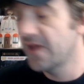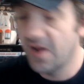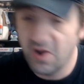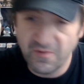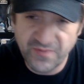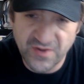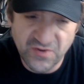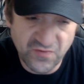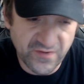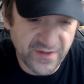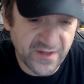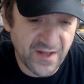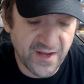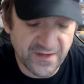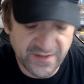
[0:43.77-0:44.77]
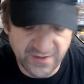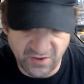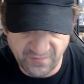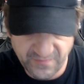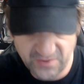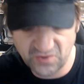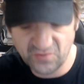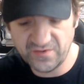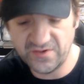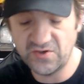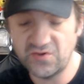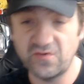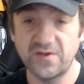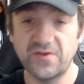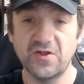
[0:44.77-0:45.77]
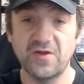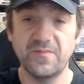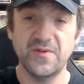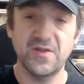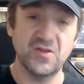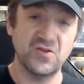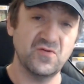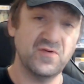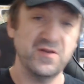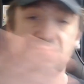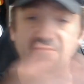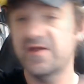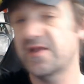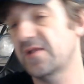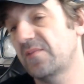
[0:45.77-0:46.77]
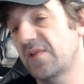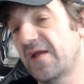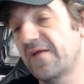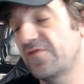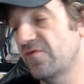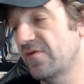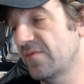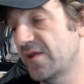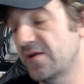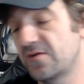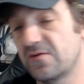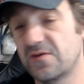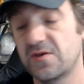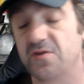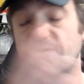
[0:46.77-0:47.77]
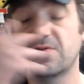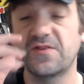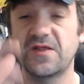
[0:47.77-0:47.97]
Hope you enjoy the content. Hope you enjoy the shorts. Hope you enjoy the random live streams I do too.